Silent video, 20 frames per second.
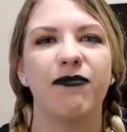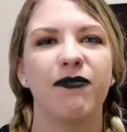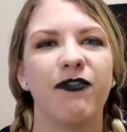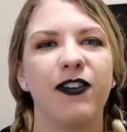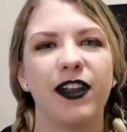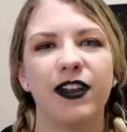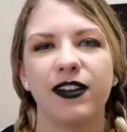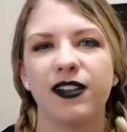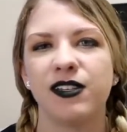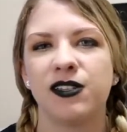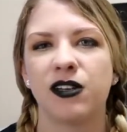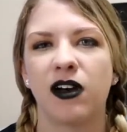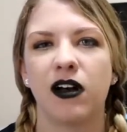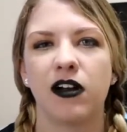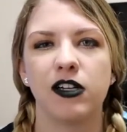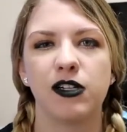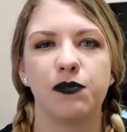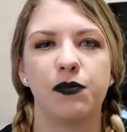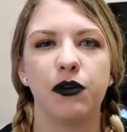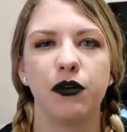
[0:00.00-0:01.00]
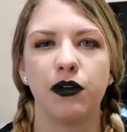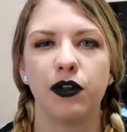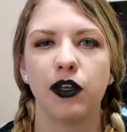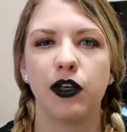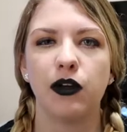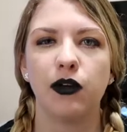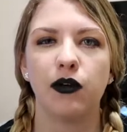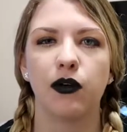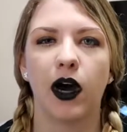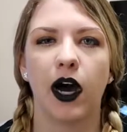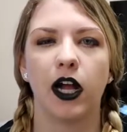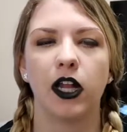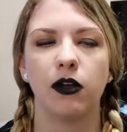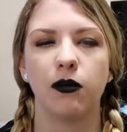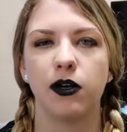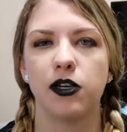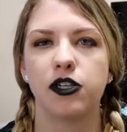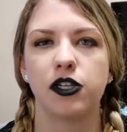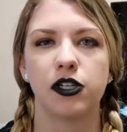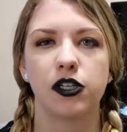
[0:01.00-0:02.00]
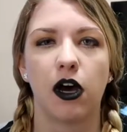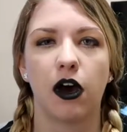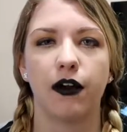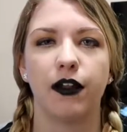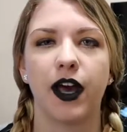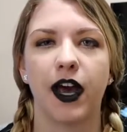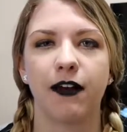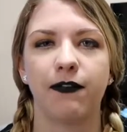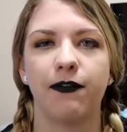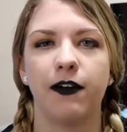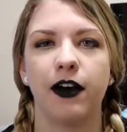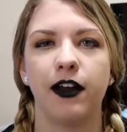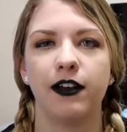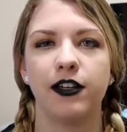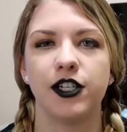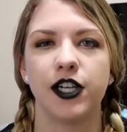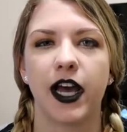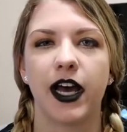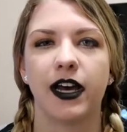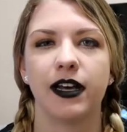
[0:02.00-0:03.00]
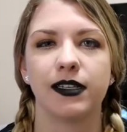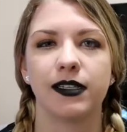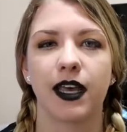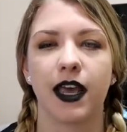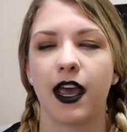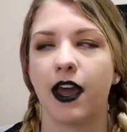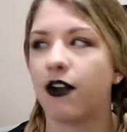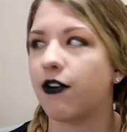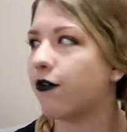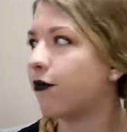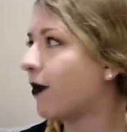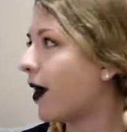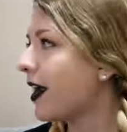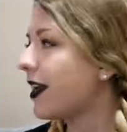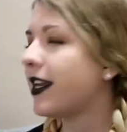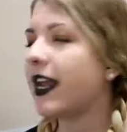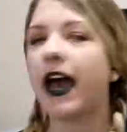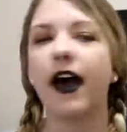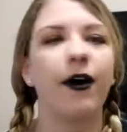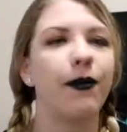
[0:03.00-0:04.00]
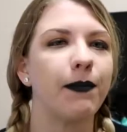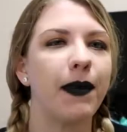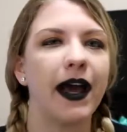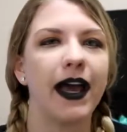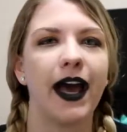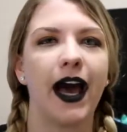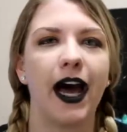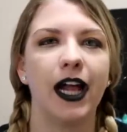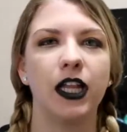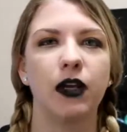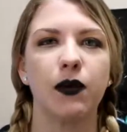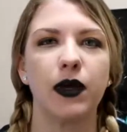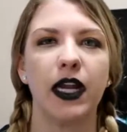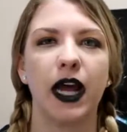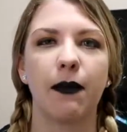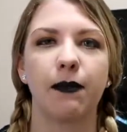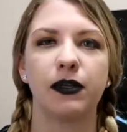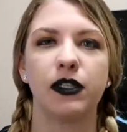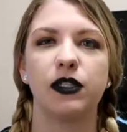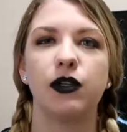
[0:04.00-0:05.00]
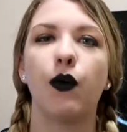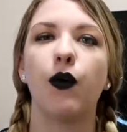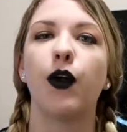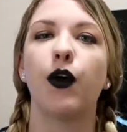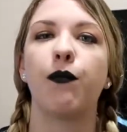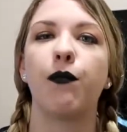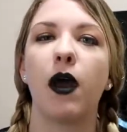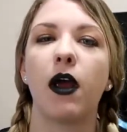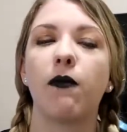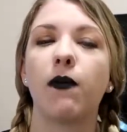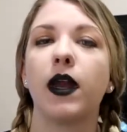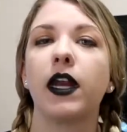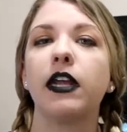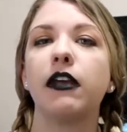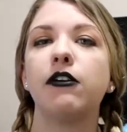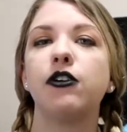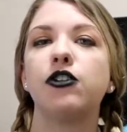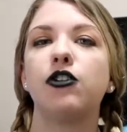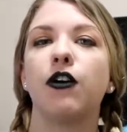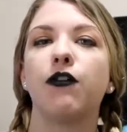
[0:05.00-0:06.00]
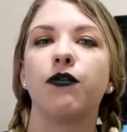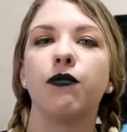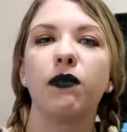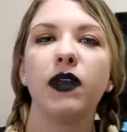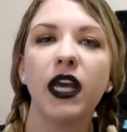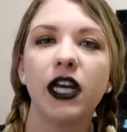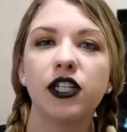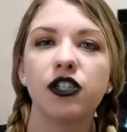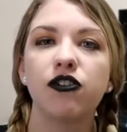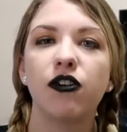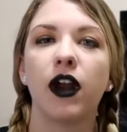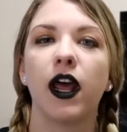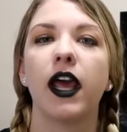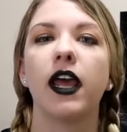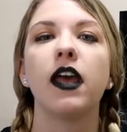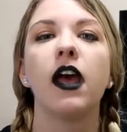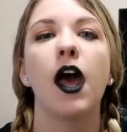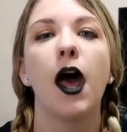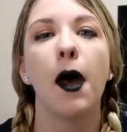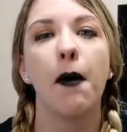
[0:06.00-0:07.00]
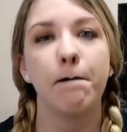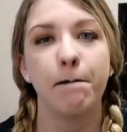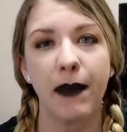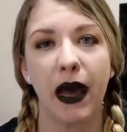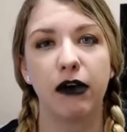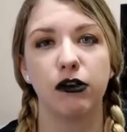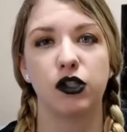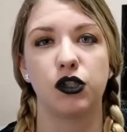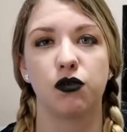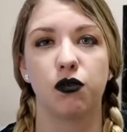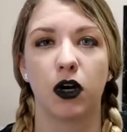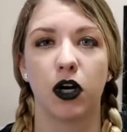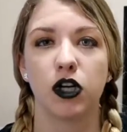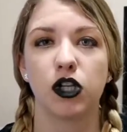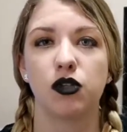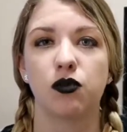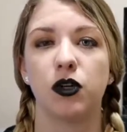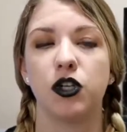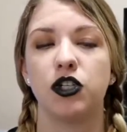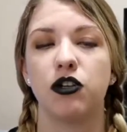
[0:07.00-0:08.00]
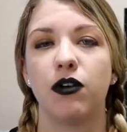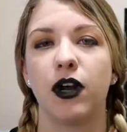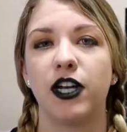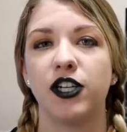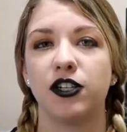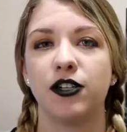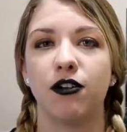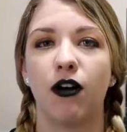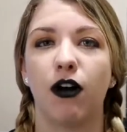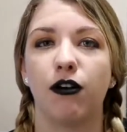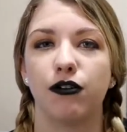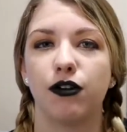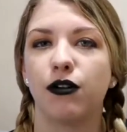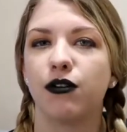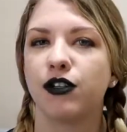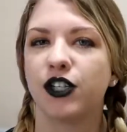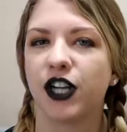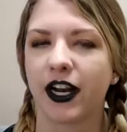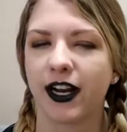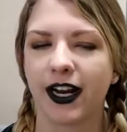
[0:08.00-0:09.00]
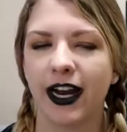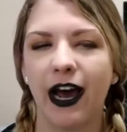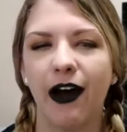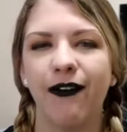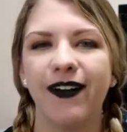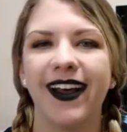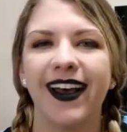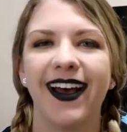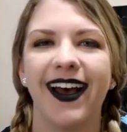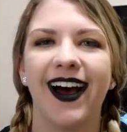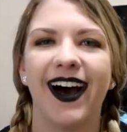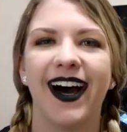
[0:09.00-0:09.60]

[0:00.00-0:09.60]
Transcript: villain songs, boo to you, Hollow Wishes, all that fun jazz. And right now my Halloween episode of my radio show from yesterday, Mouseworks, which you guys should all go check it out,